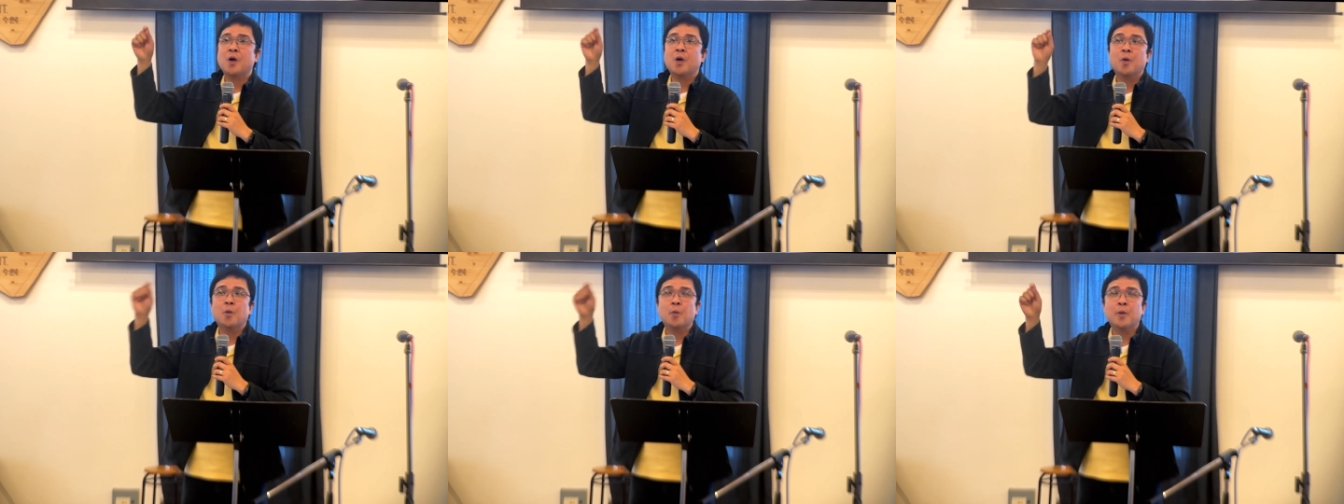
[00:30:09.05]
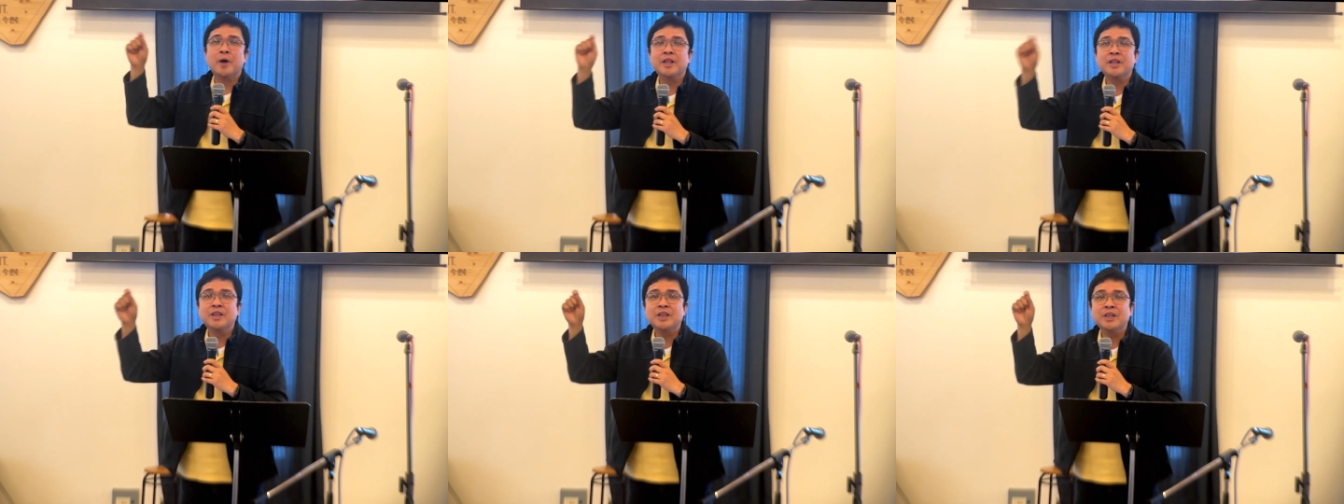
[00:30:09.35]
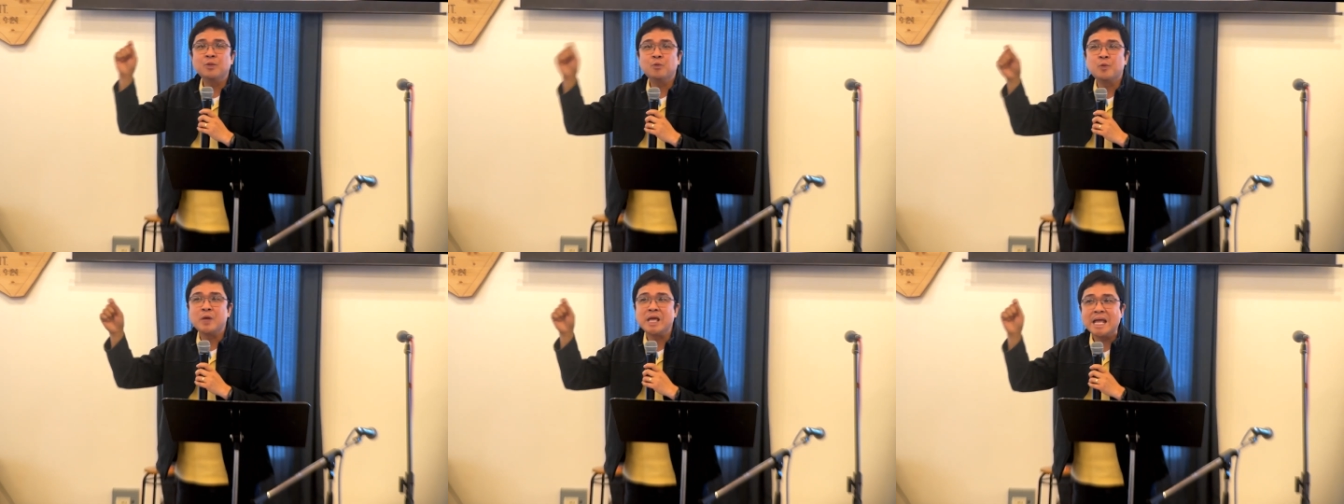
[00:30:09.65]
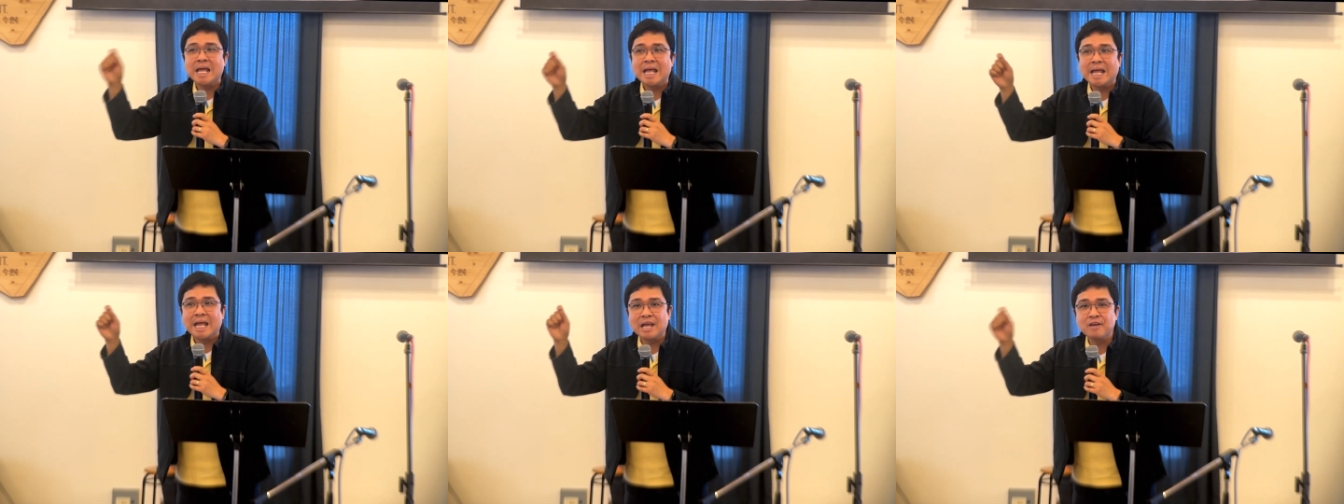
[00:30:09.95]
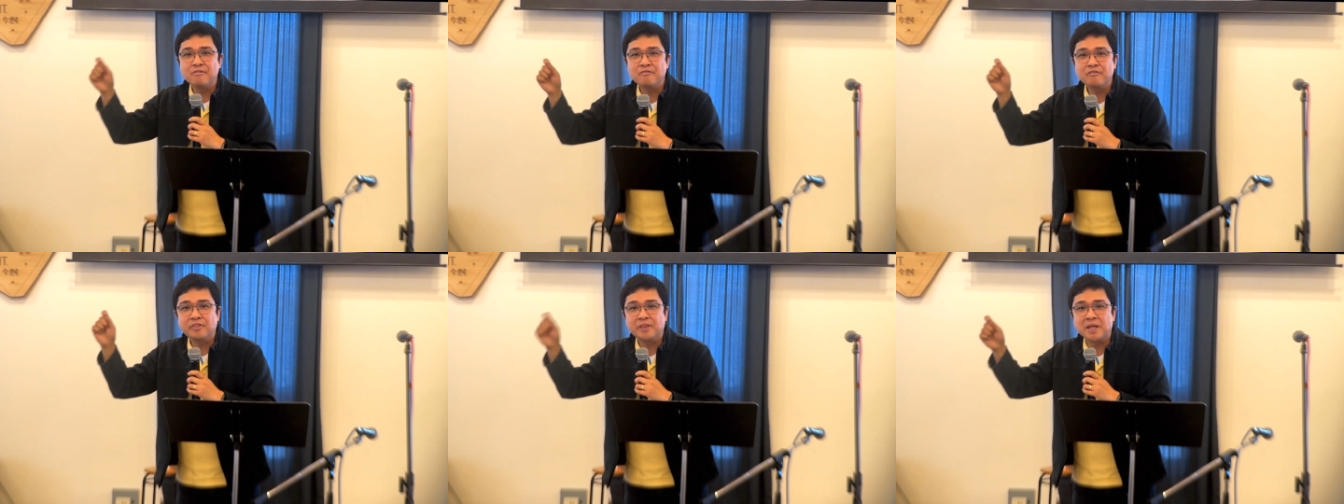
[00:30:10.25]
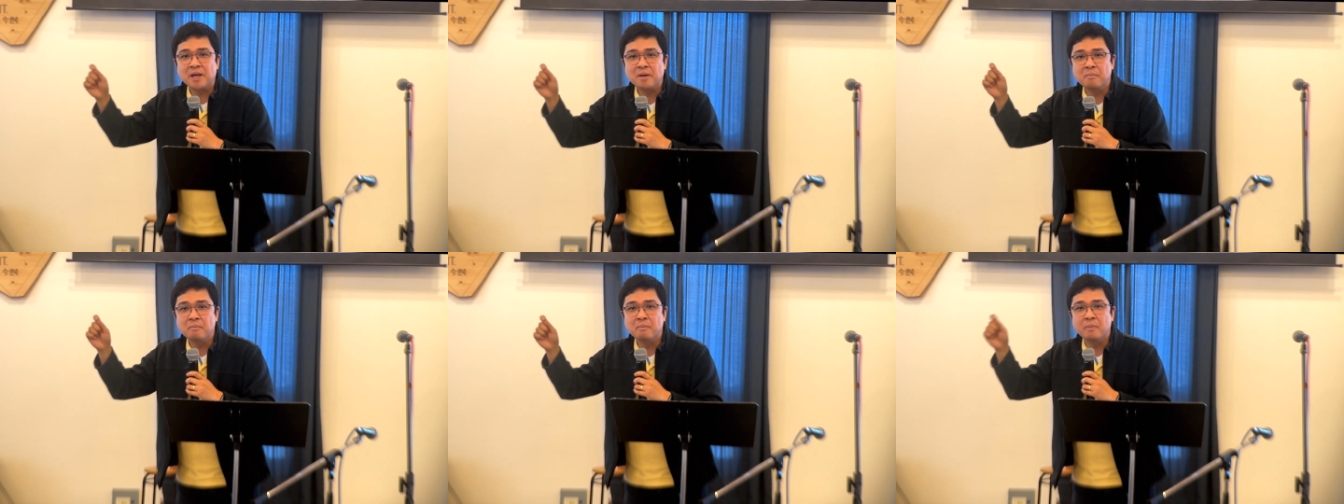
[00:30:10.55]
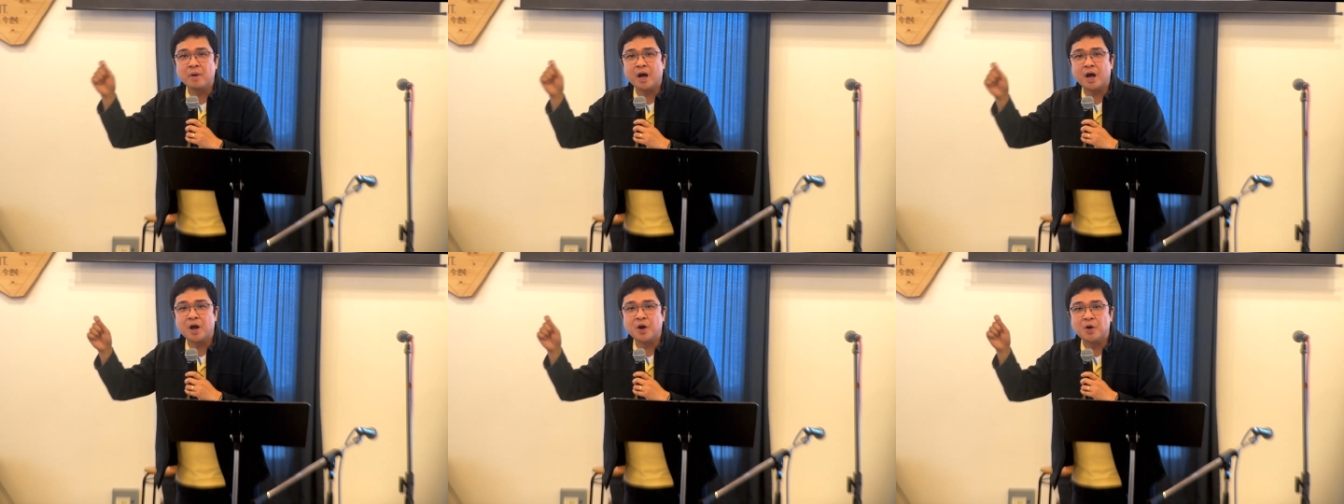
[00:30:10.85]
when we give them
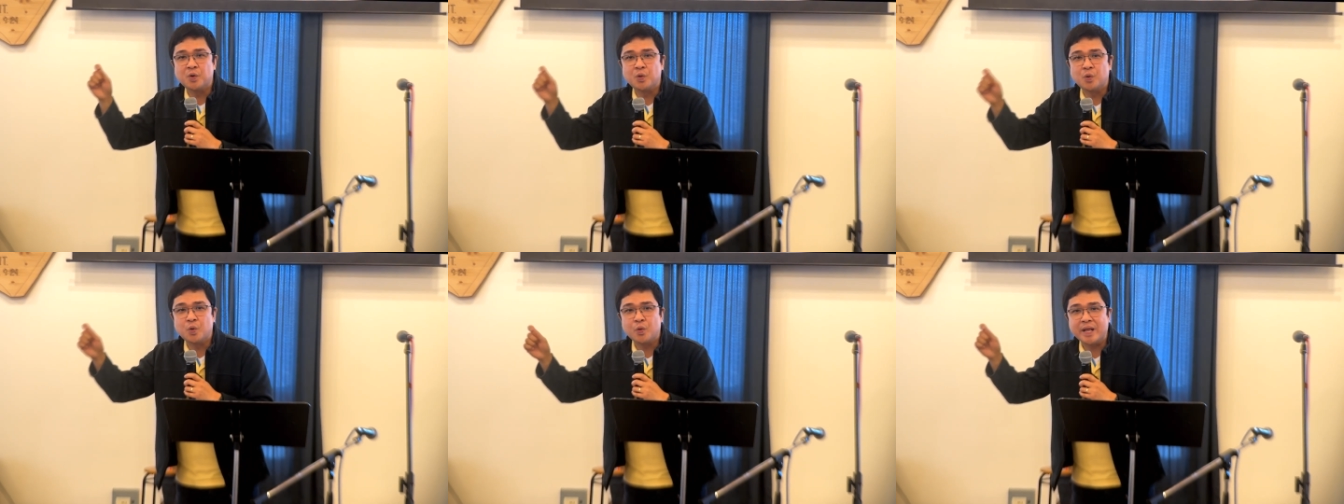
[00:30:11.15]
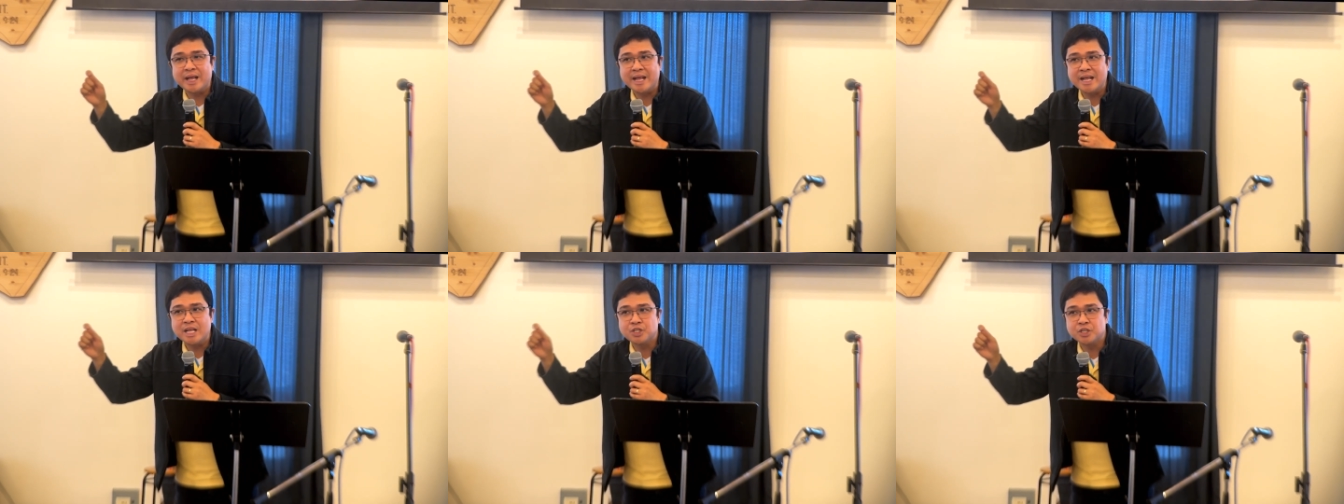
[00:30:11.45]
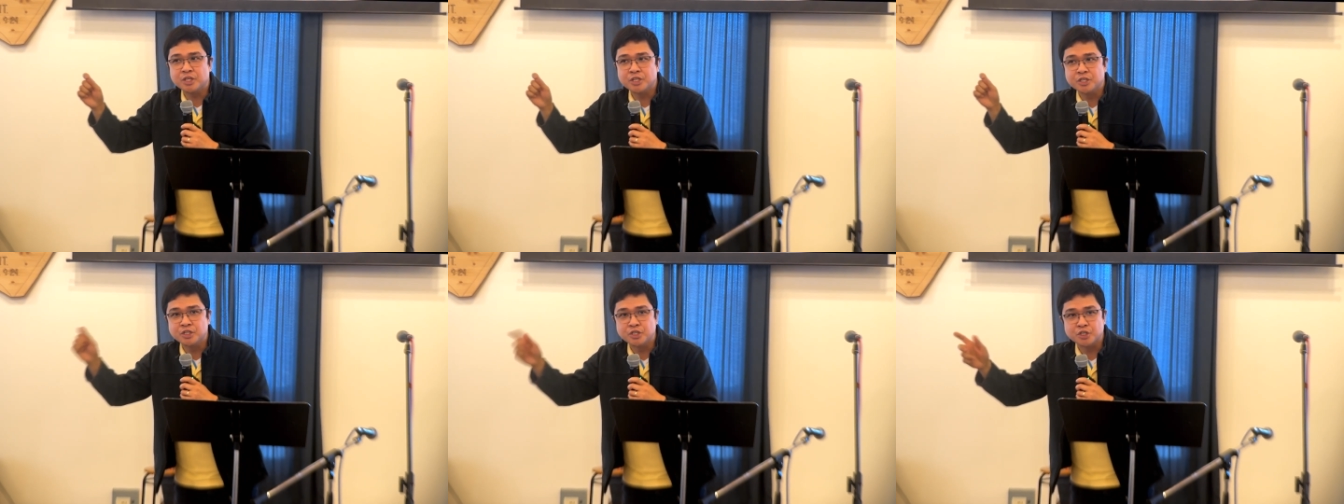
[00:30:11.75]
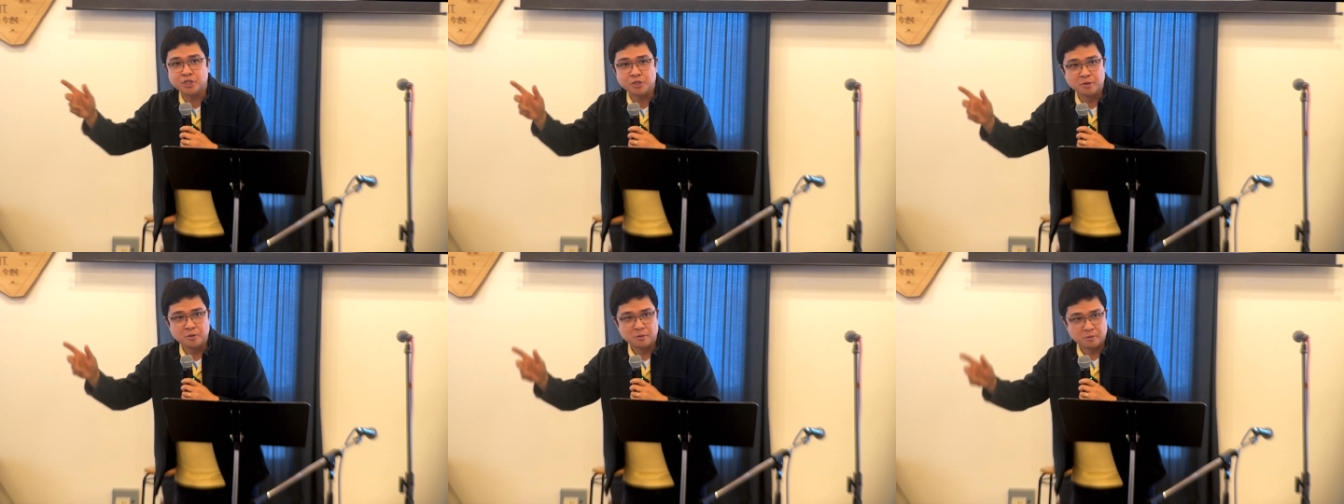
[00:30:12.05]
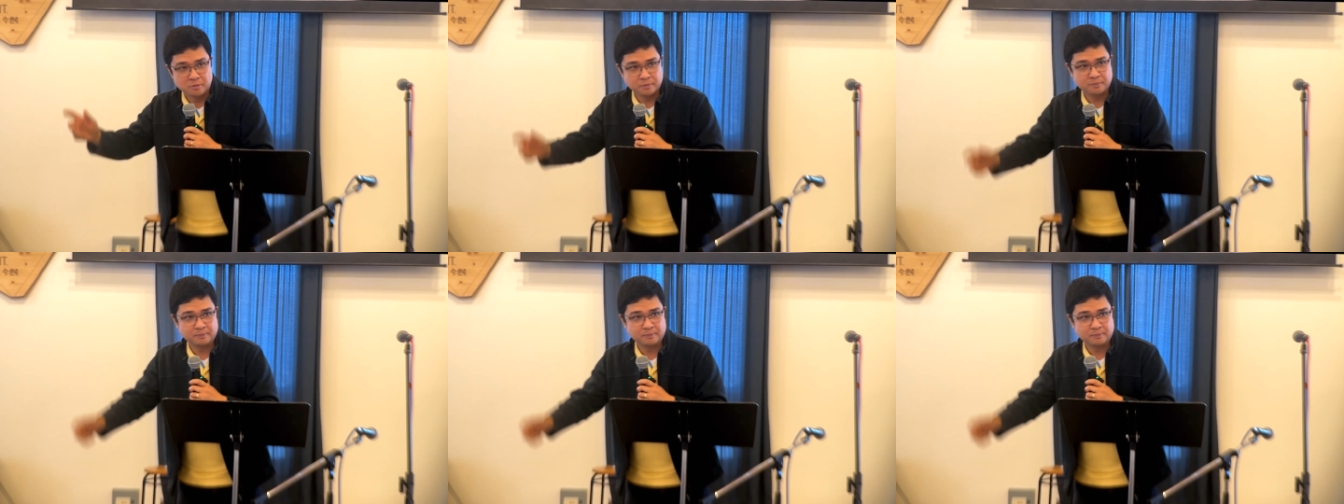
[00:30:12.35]
a reason to.